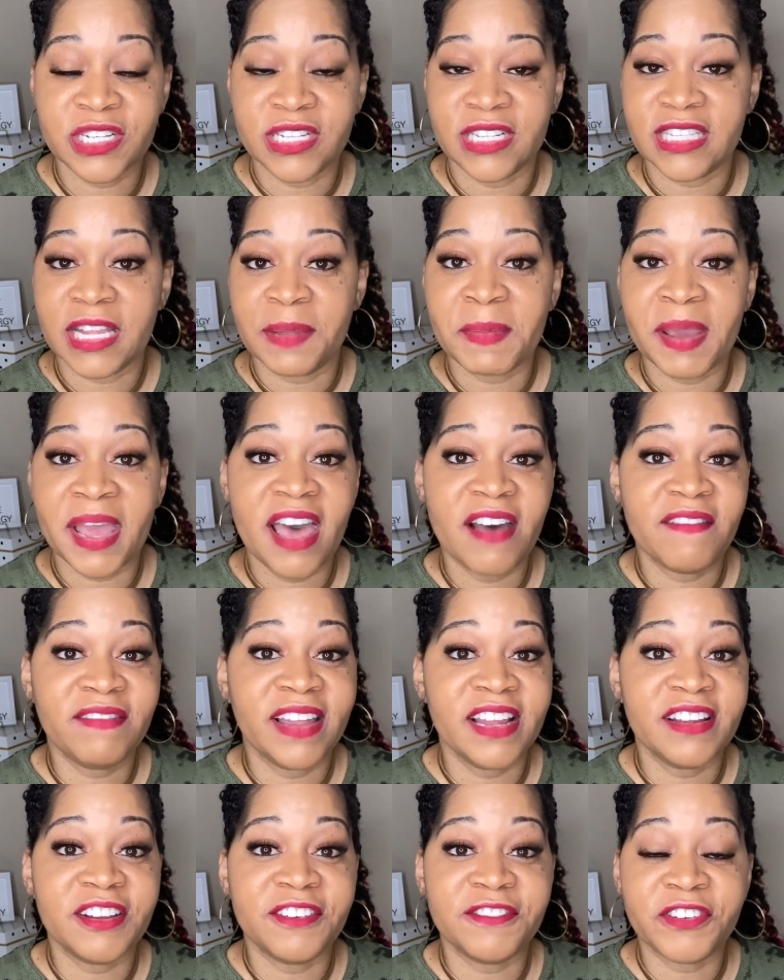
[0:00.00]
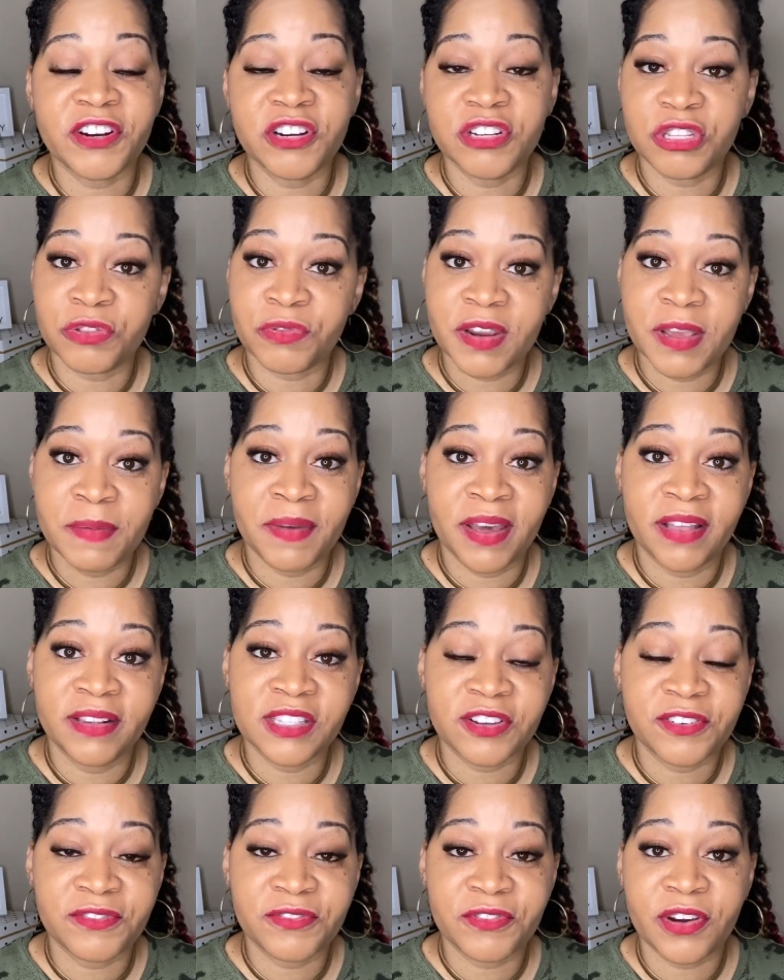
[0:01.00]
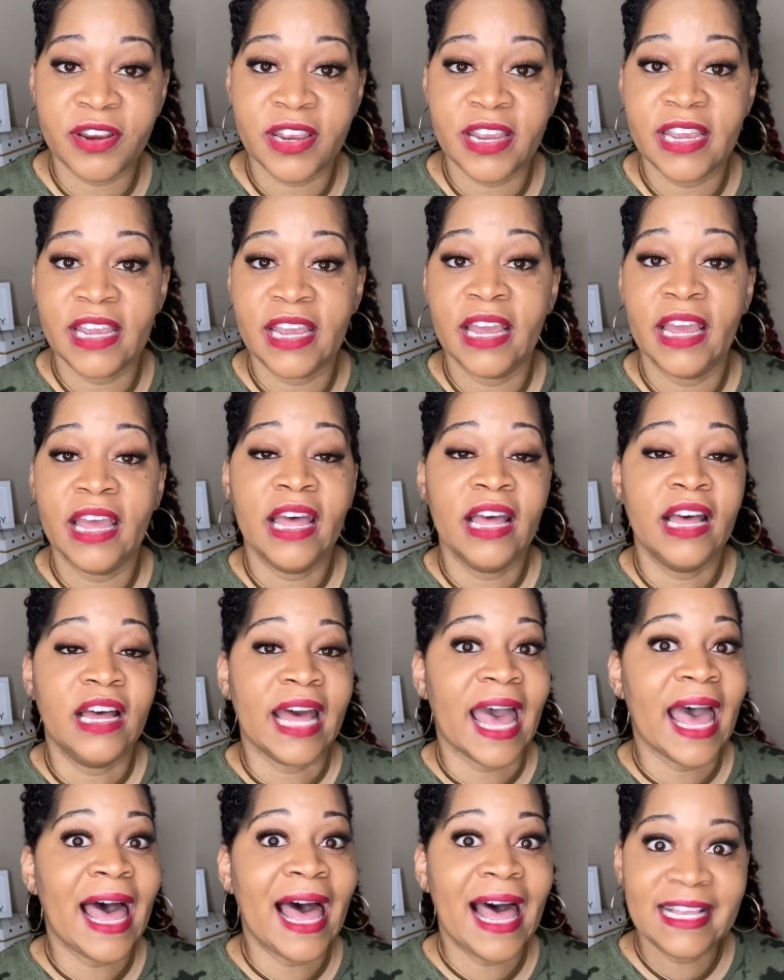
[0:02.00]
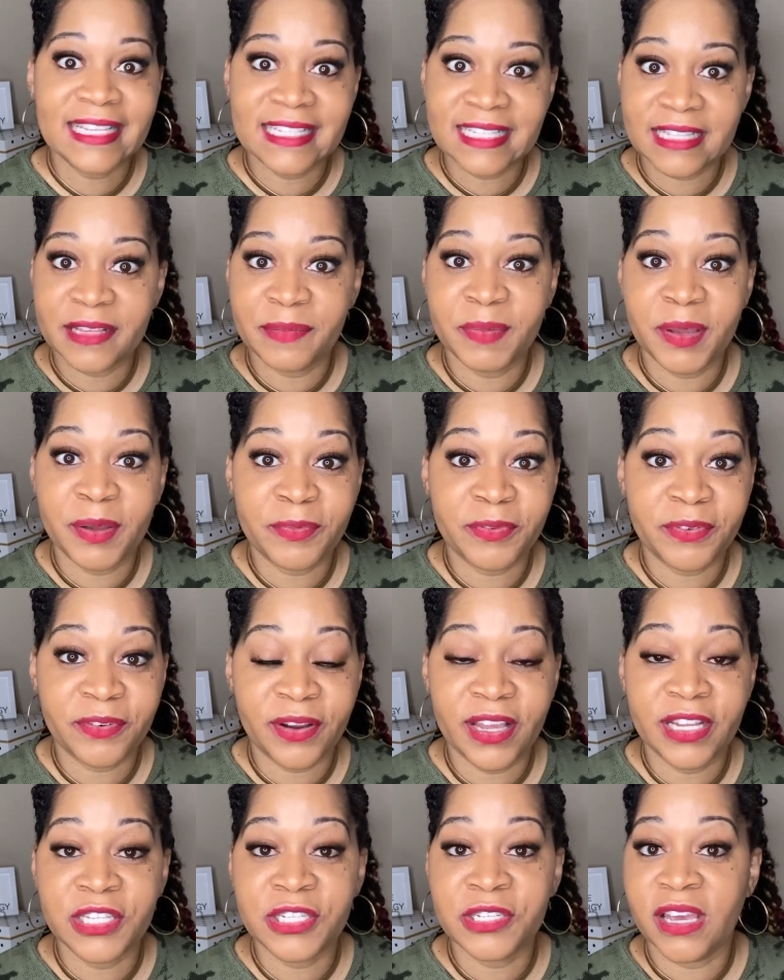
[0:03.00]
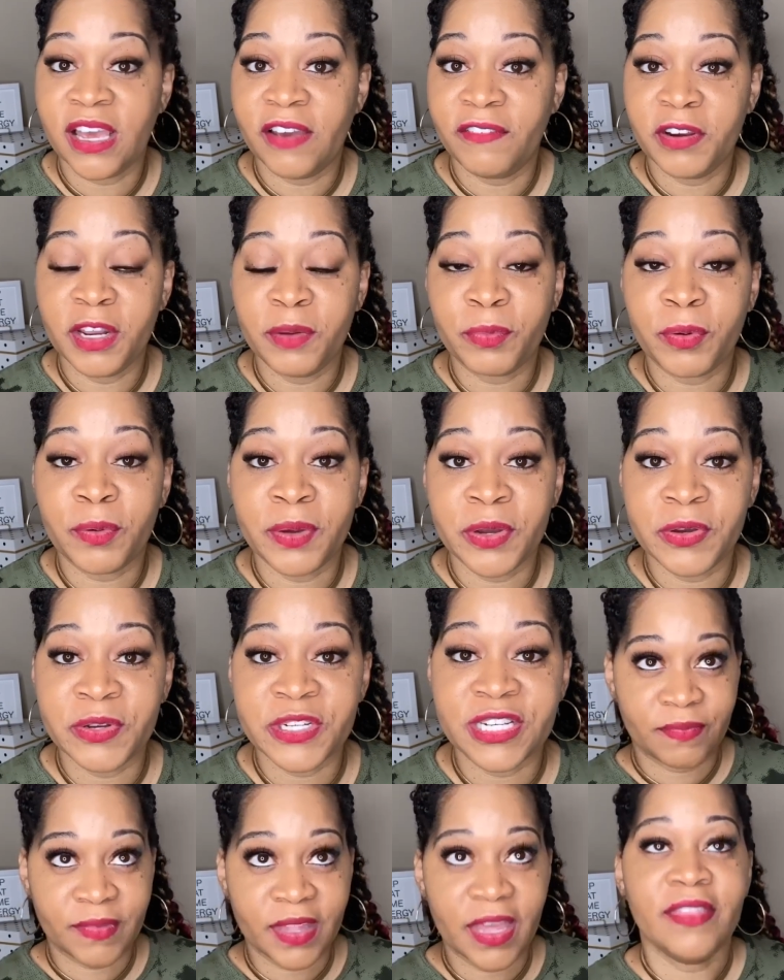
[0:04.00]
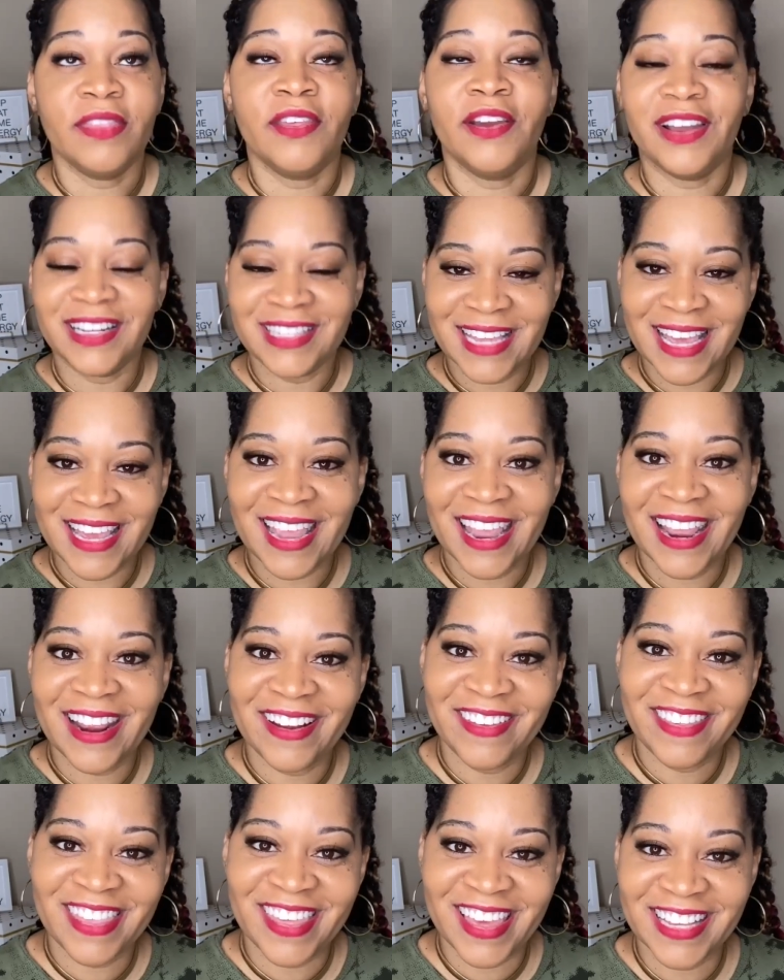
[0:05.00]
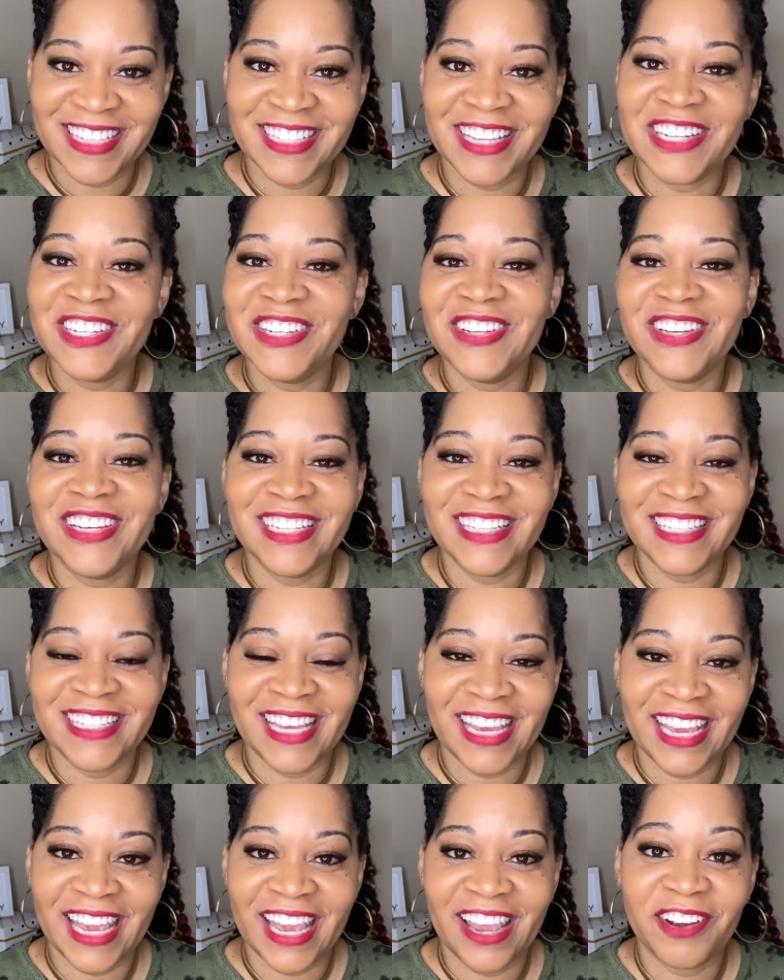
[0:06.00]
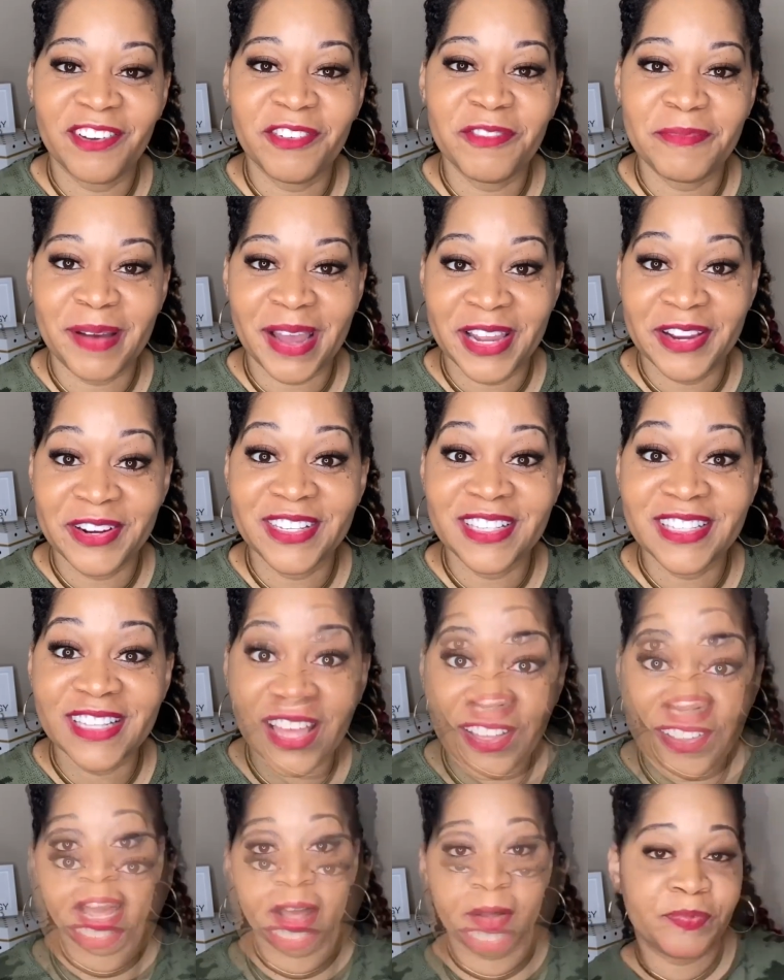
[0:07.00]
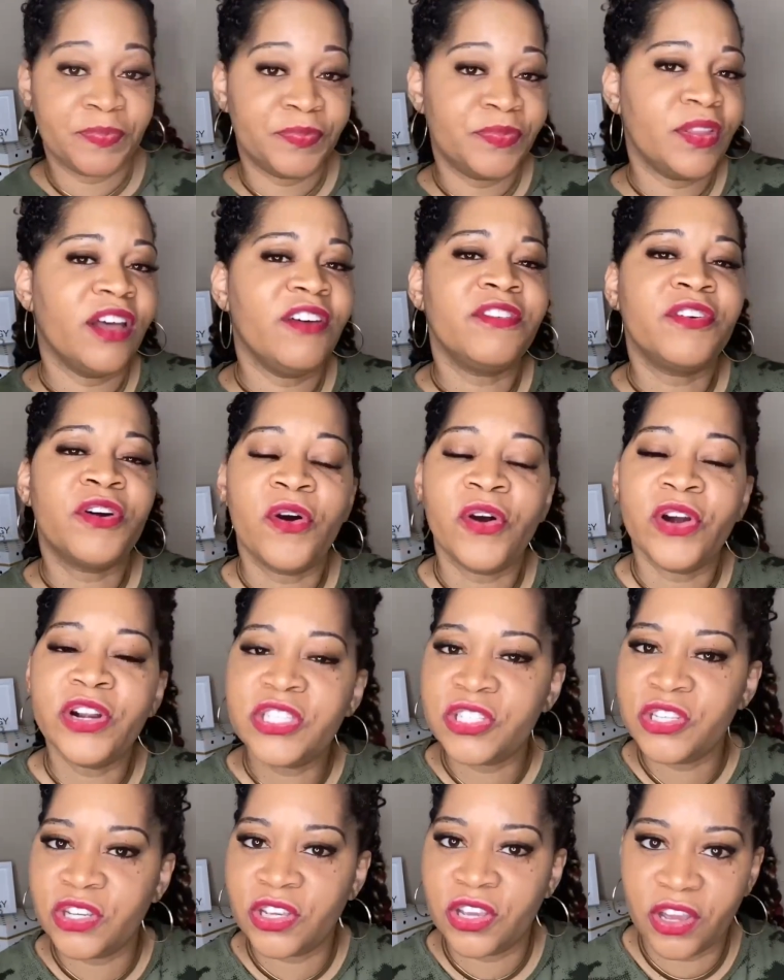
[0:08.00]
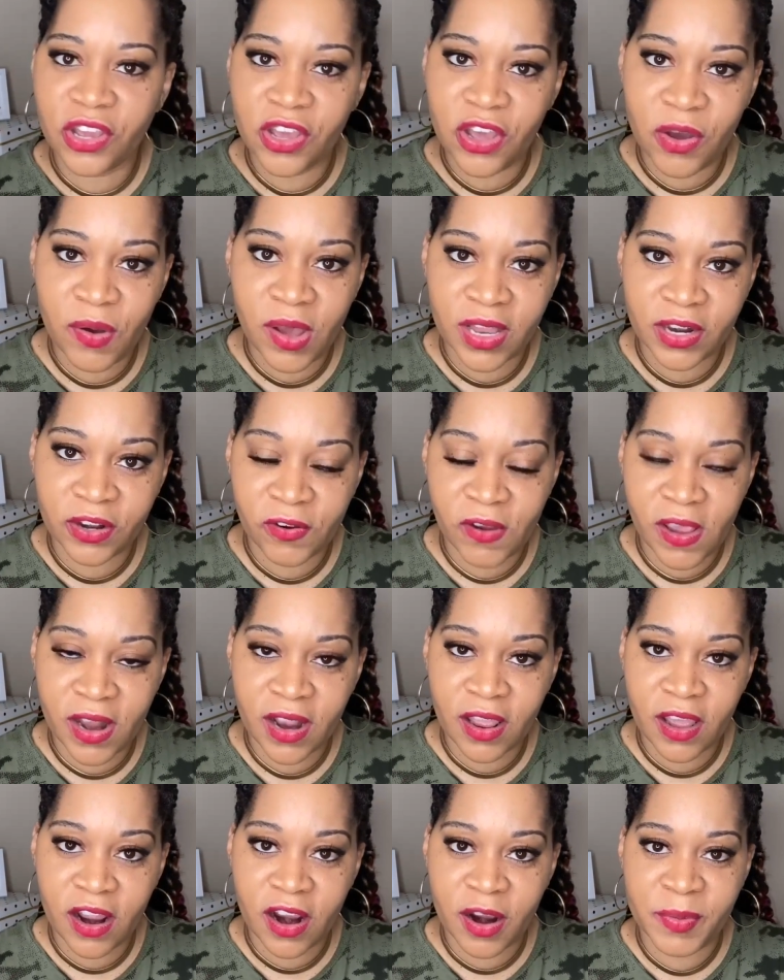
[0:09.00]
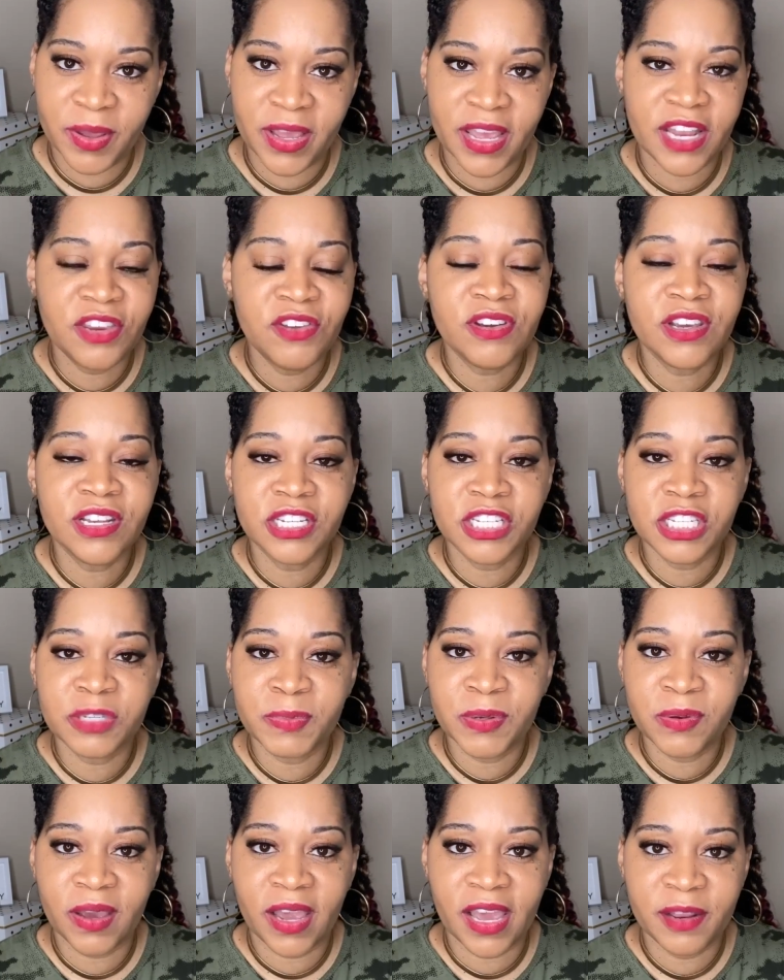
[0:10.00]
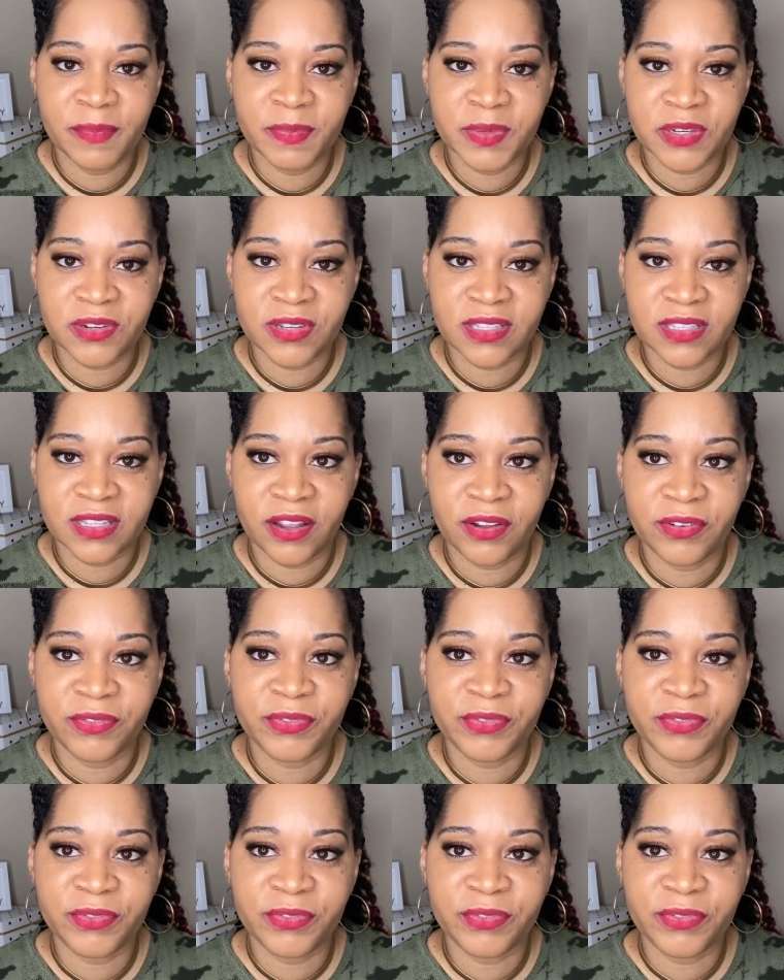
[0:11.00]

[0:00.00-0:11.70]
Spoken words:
They may have like the first 3 months are free. Ask them up front, do you have any promotion? They're gonna take care of things that you couldn't take care of by yourself. Now, of course, you can go on Credit Karma and you can dispute items yourself.